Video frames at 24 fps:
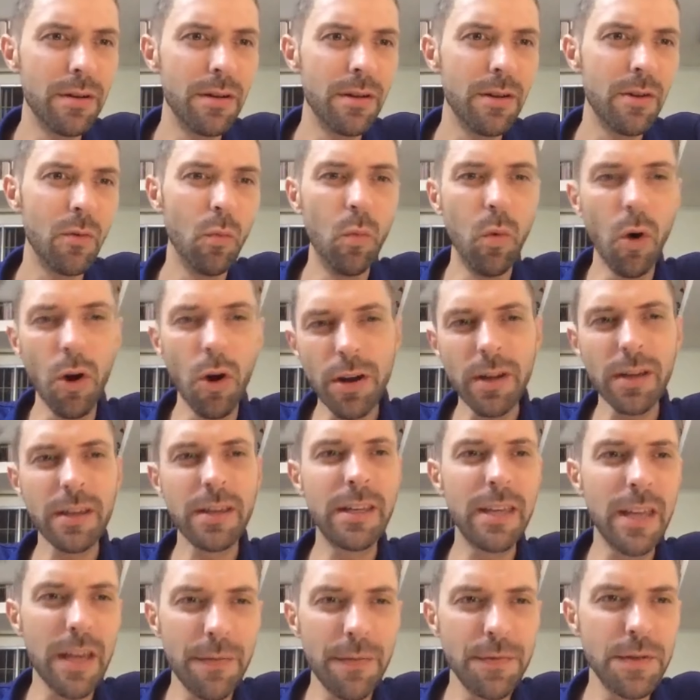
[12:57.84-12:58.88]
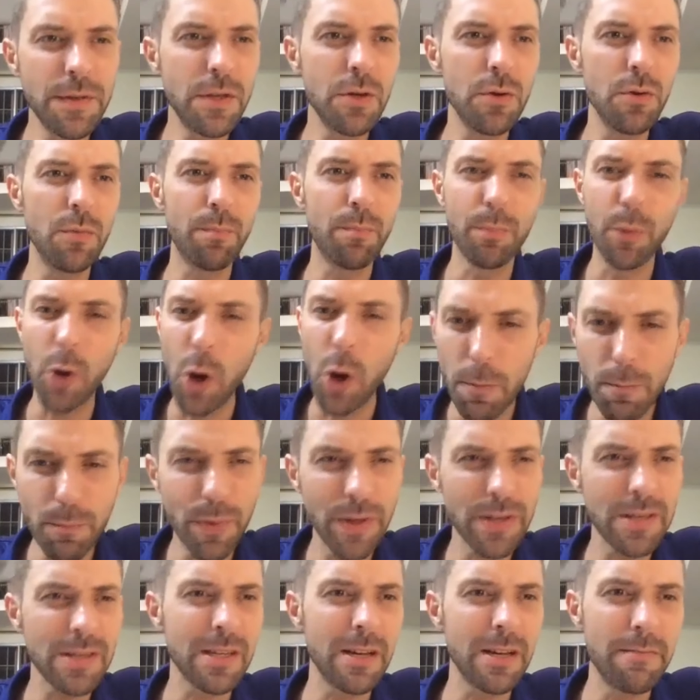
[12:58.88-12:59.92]
Work gives you
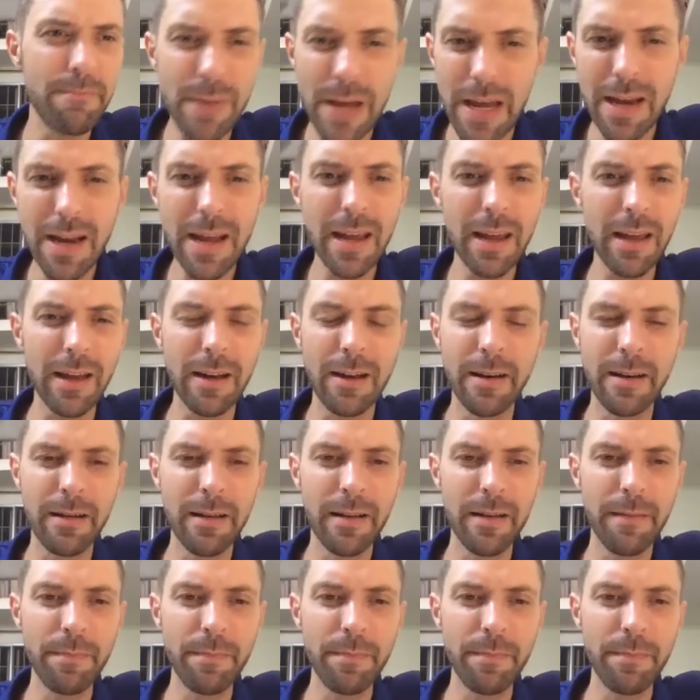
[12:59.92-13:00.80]
purpose and meaning